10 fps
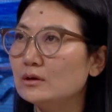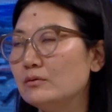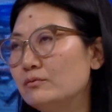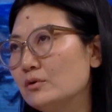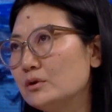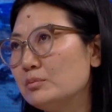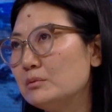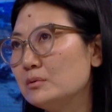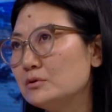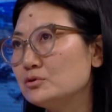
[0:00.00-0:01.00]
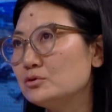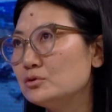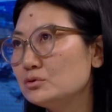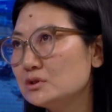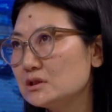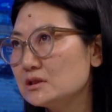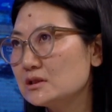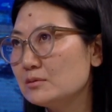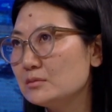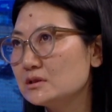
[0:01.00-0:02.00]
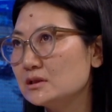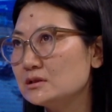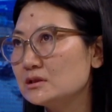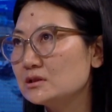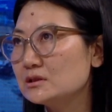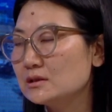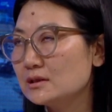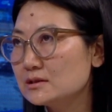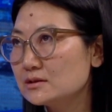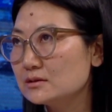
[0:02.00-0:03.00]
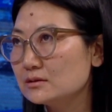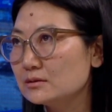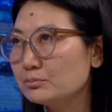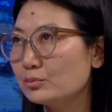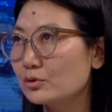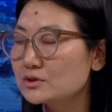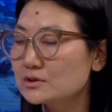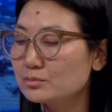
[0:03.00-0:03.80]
for the people to use eCMS and digitalize the process,